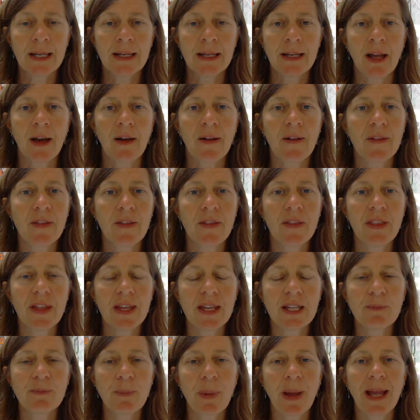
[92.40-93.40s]
Now,
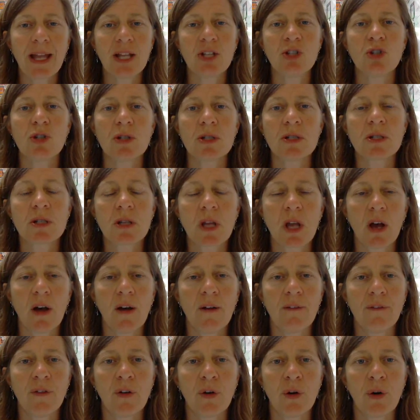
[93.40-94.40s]
these pages
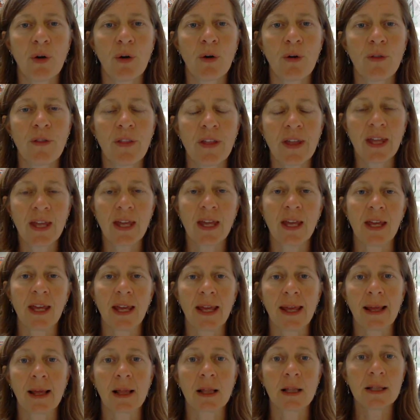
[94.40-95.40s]
cover the
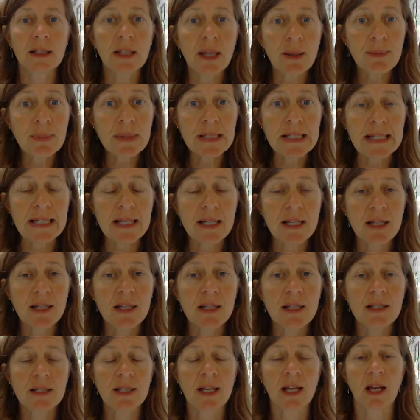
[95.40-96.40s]

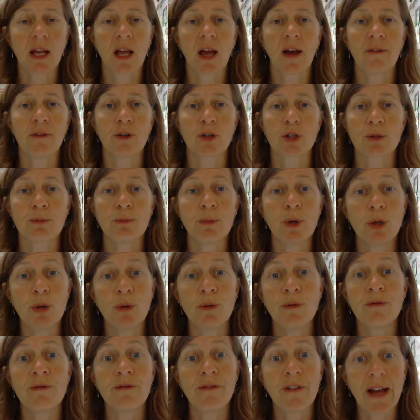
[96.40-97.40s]
eclipses, it covers
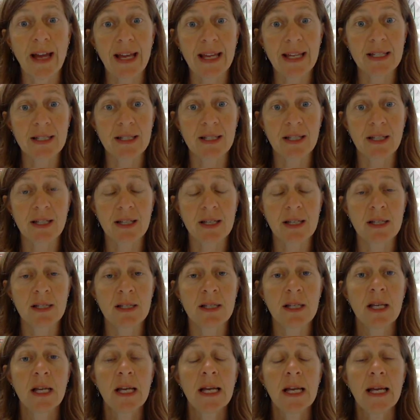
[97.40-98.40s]
moon
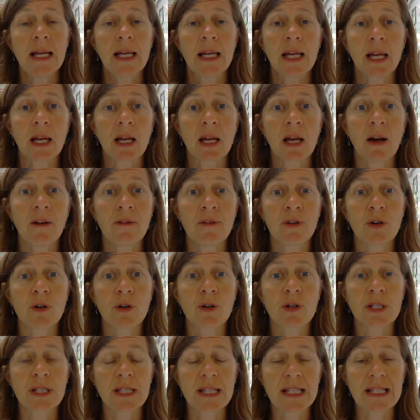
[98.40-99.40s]
phases, it
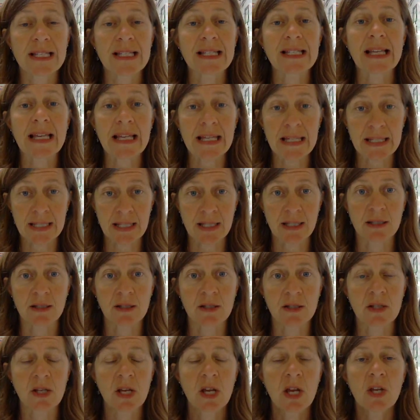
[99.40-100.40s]
covers the
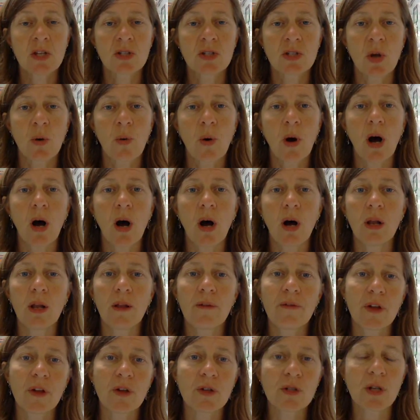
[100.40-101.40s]
seasons. So all
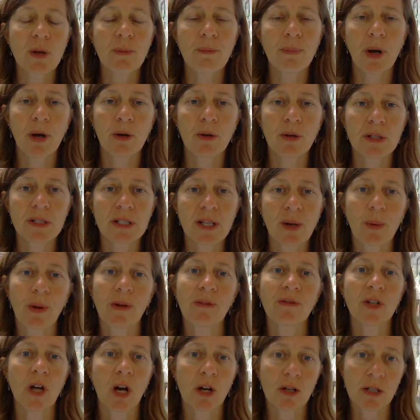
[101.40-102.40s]
of those components that
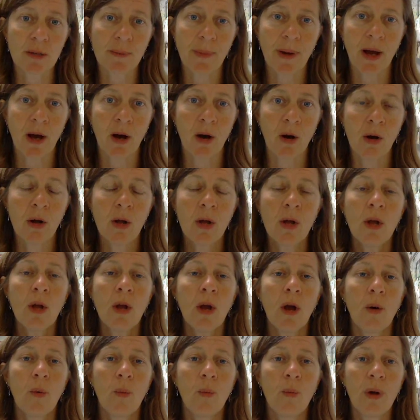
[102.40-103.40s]
we've talked about
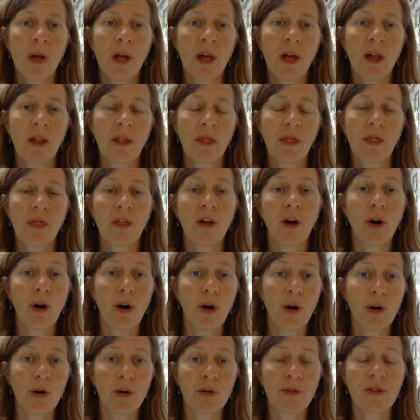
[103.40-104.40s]
with the
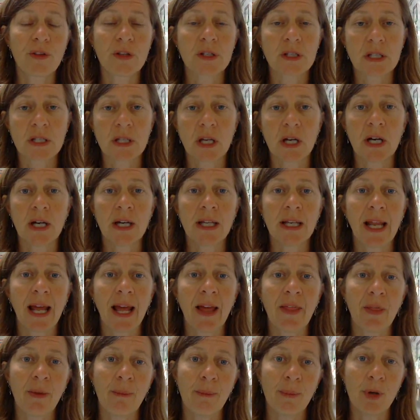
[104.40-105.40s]
earth, the sun,
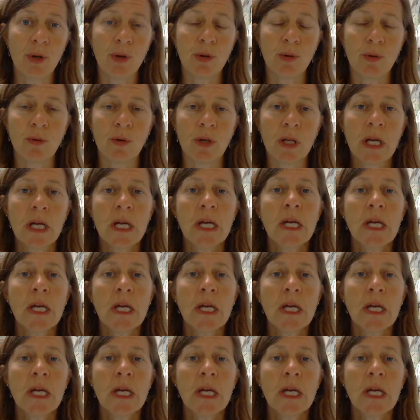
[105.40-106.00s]
and the moon.